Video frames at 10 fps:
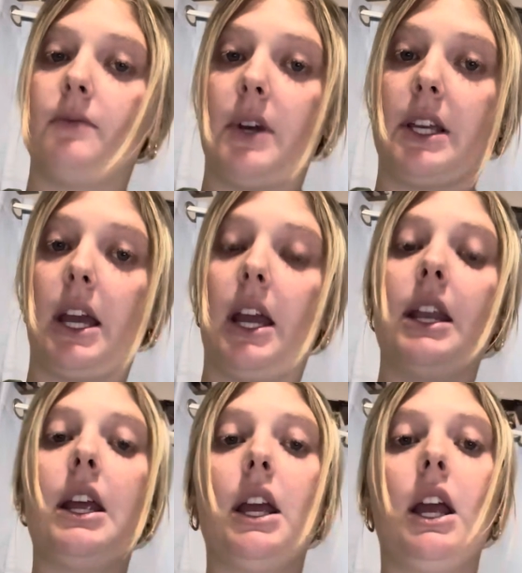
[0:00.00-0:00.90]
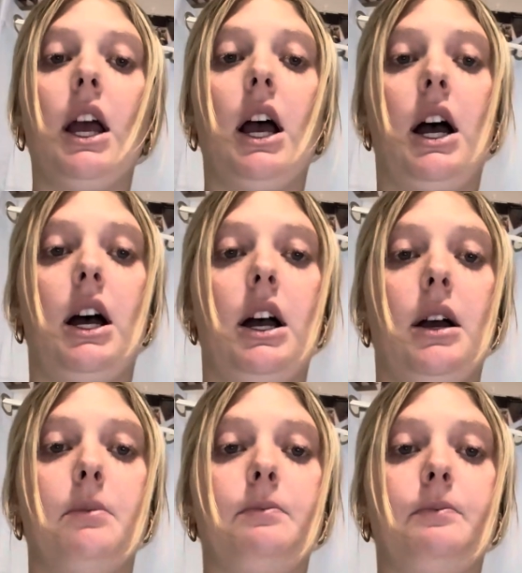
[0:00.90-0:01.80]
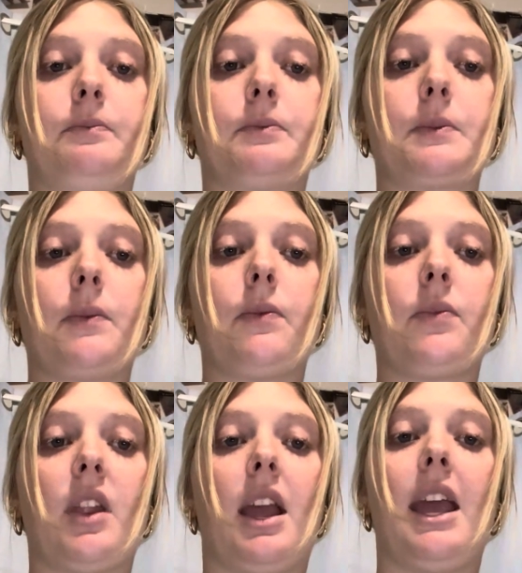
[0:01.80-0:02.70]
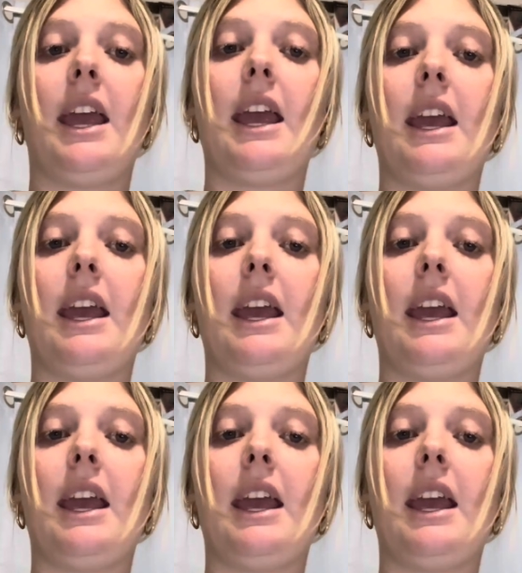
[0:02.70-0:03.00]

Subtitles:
Again, it